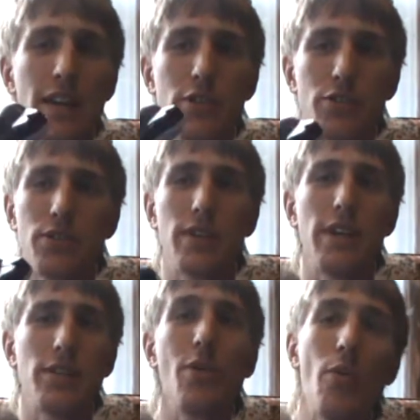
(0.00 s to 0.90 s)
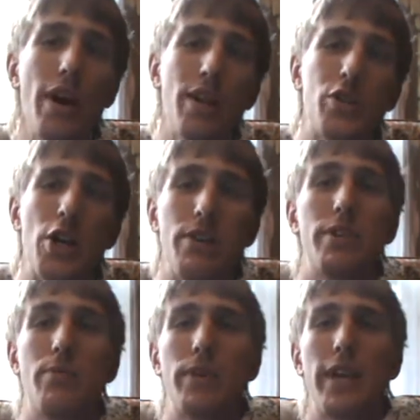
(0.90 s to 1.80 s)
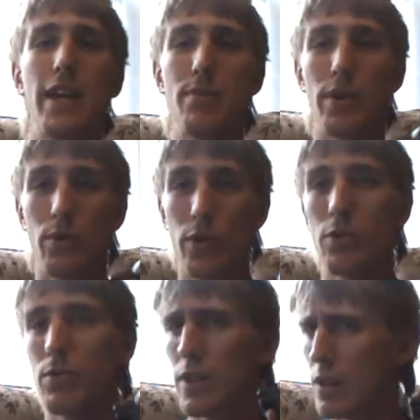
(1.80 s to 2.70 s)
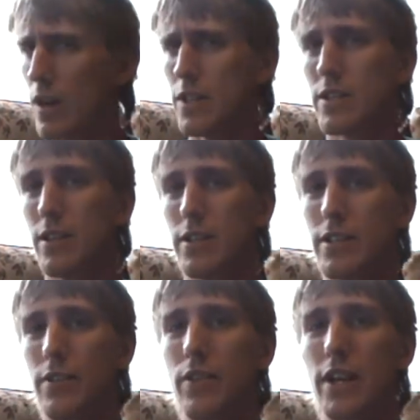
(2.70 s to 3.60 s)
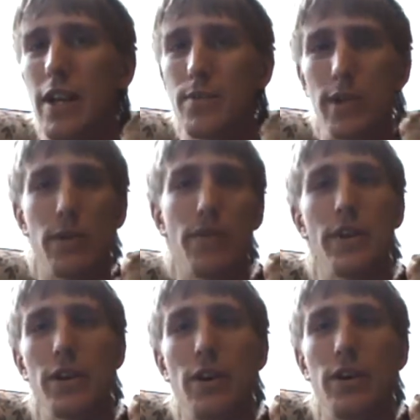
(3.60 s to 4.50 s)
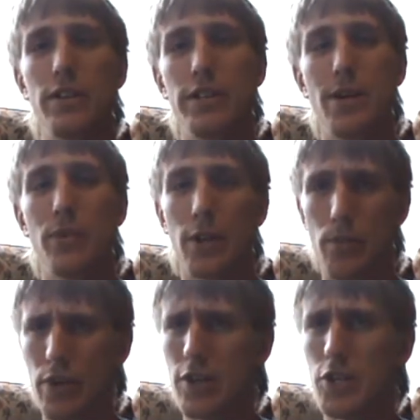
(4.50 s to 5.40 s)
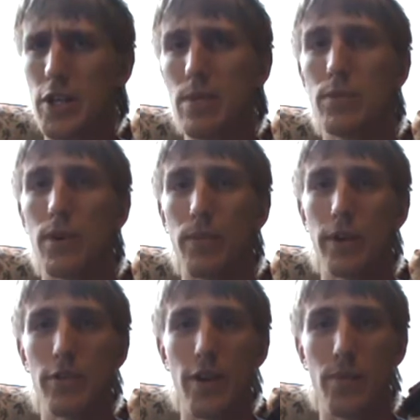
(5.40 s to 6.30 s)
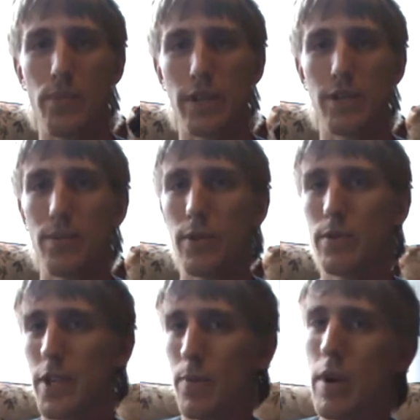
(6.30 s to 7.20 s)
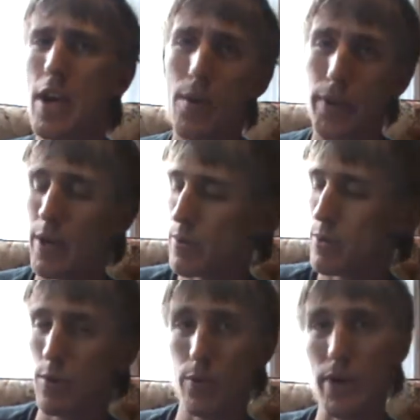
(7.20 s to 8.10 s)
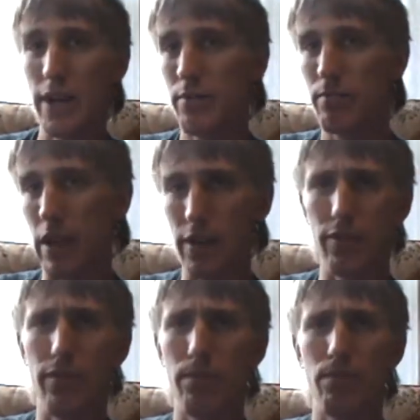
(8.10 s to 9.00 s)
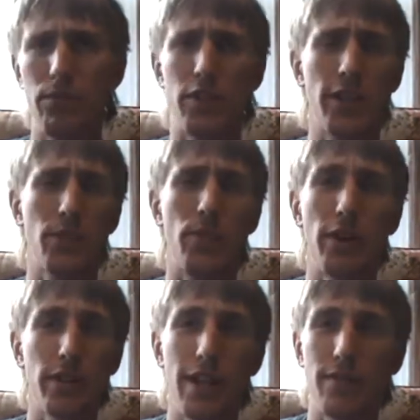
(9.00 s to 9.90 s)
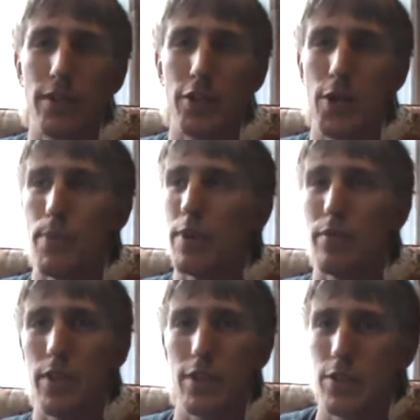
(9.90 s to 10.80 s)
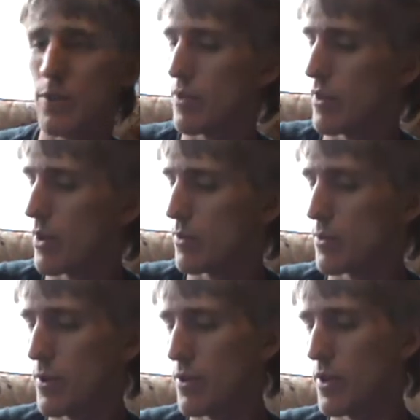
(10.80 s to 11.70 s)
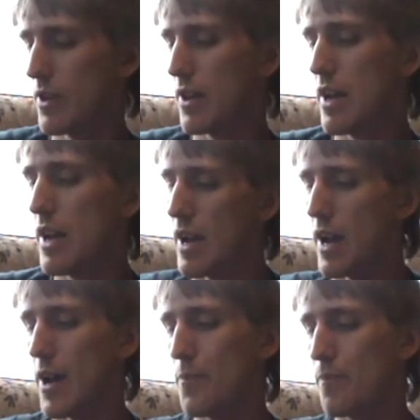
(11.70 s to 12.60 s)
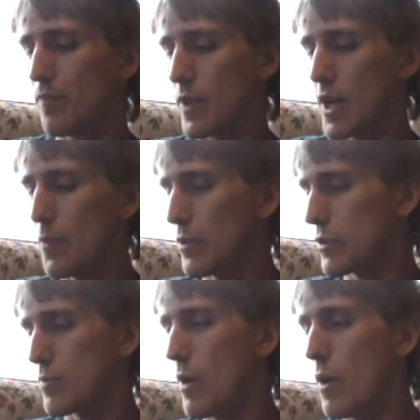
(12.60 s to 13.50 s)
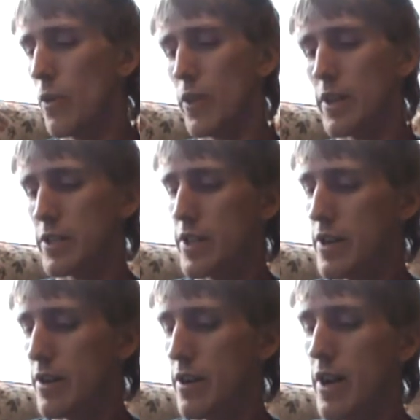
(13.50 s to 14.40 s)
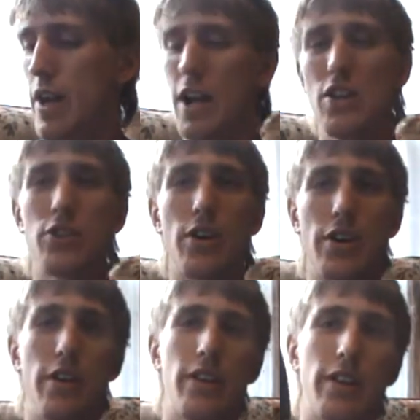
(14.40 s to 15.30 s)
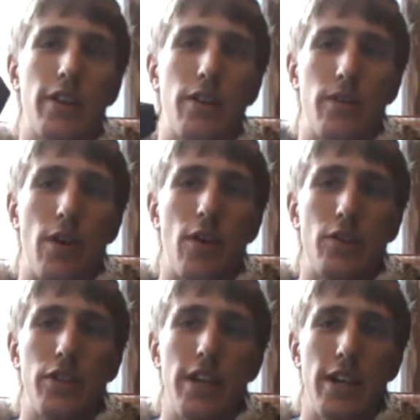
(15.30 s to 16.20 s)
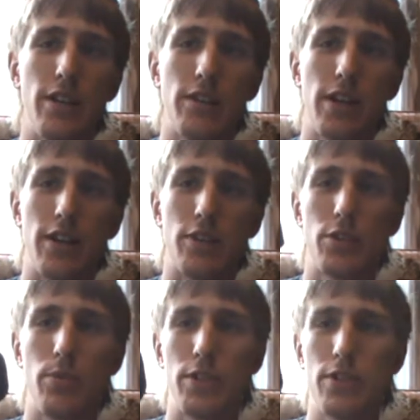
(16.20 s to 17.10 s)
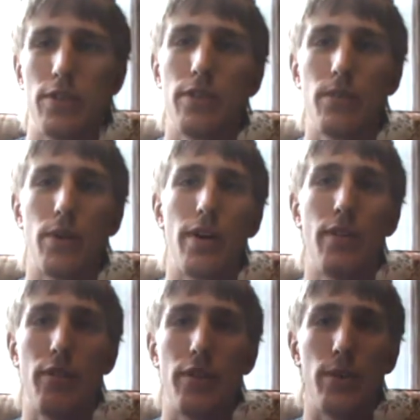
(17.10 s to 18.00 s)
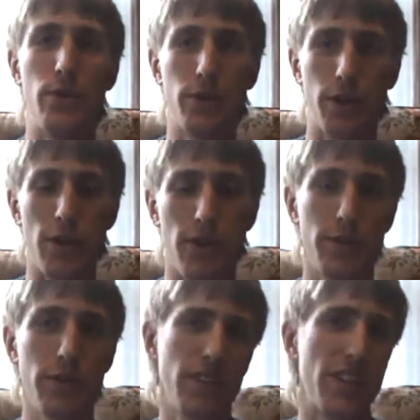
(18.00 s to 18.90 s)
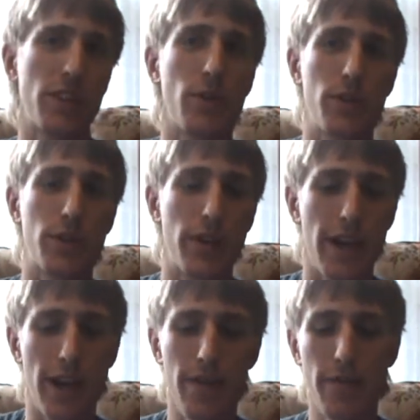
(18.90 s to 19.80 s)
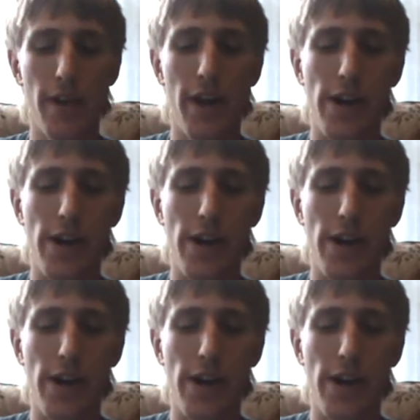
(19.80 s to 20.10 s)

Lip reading: It's a way to change up the game, and it works with lots and lots of different games. I don't have any cards yet, but they're pretty cheap, so I'm going to try and pick some of those up. But that was cool. Paid like $6 after shipping for this, so I thought it was worth it. Couple small things here. I just got an RCA kind of switcher, whatever, for the older consoles. That's always good to have.